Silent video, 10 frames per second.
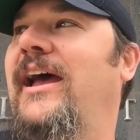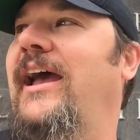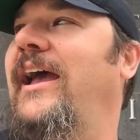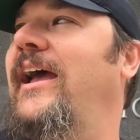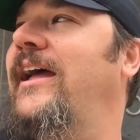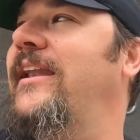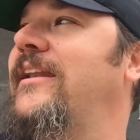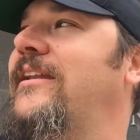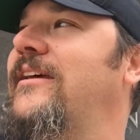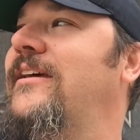
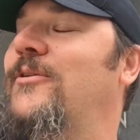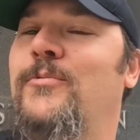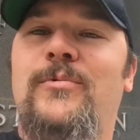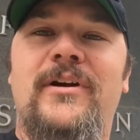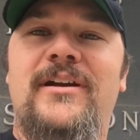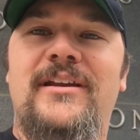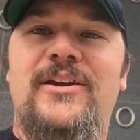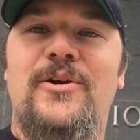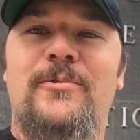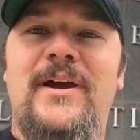And we're going to
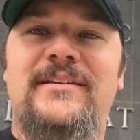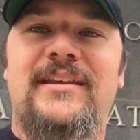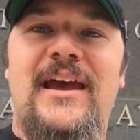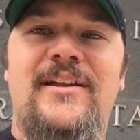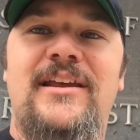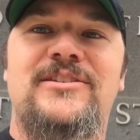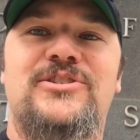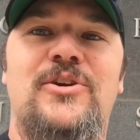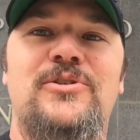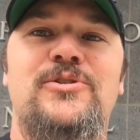go around town and
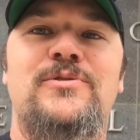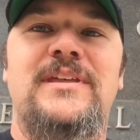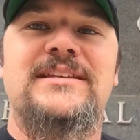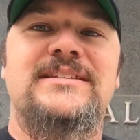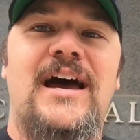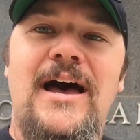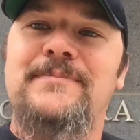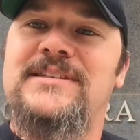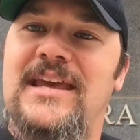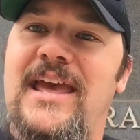show you the
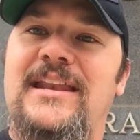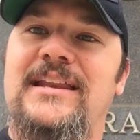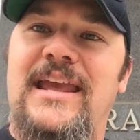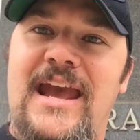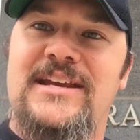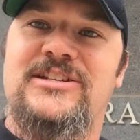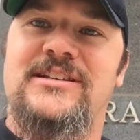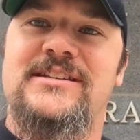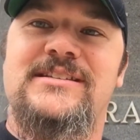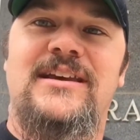top 10
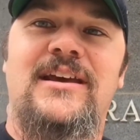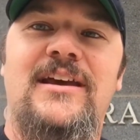caches